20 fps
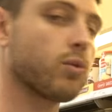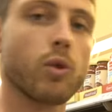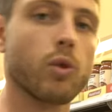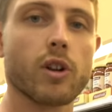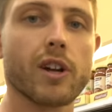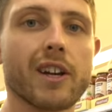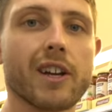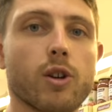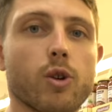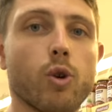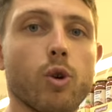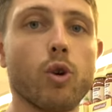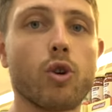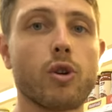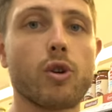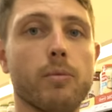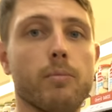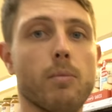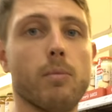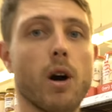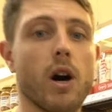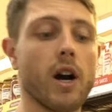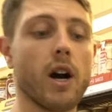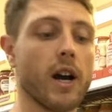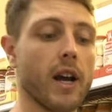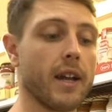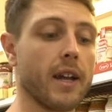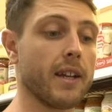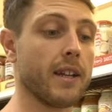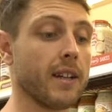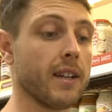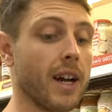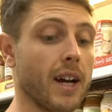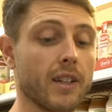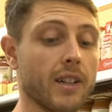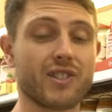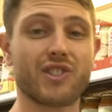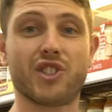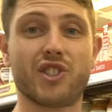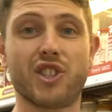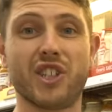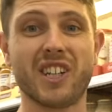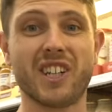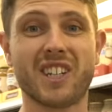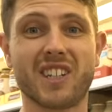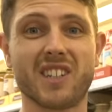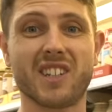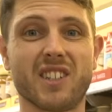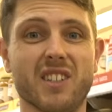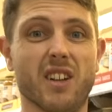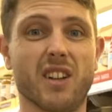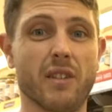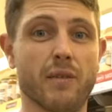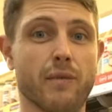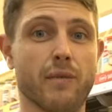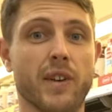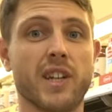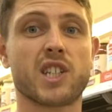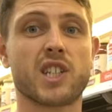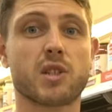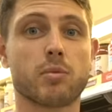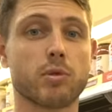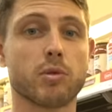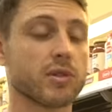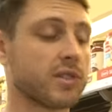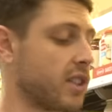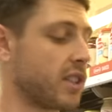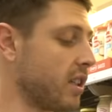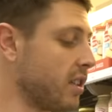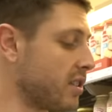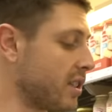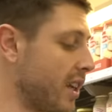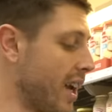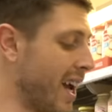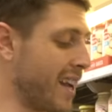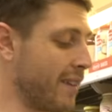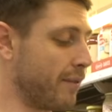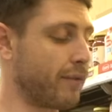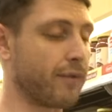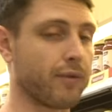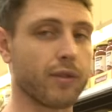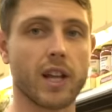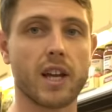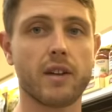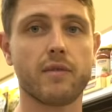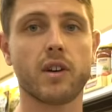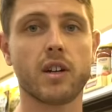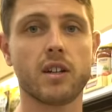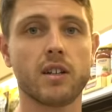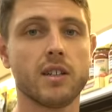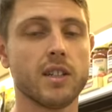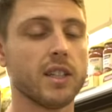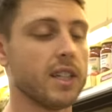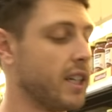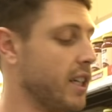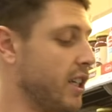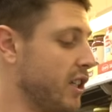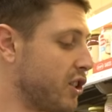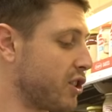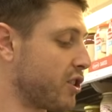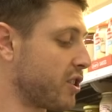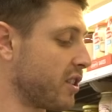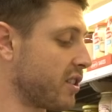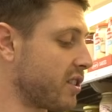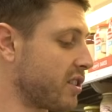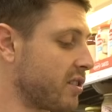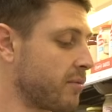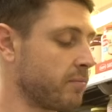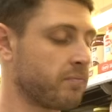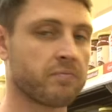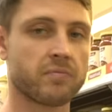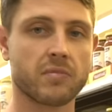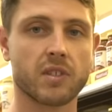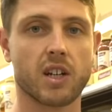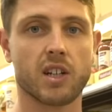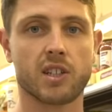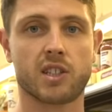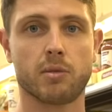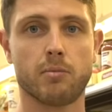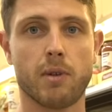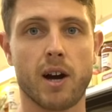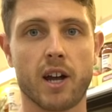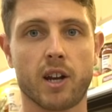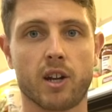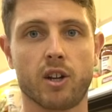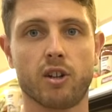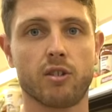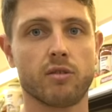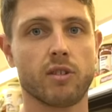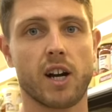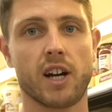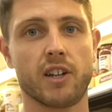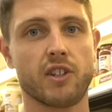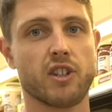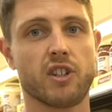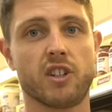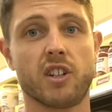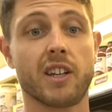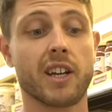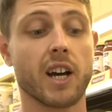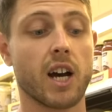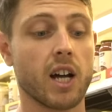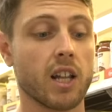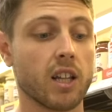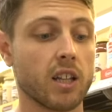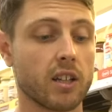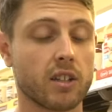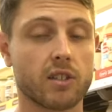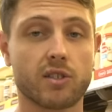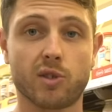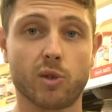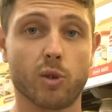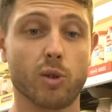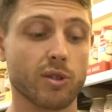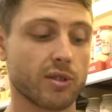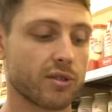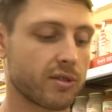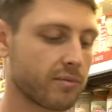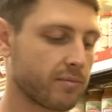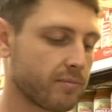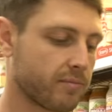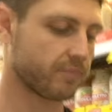what I cook my chicken and vegetables in to add flavor. It's just a tomato, onion, and garlic sauce.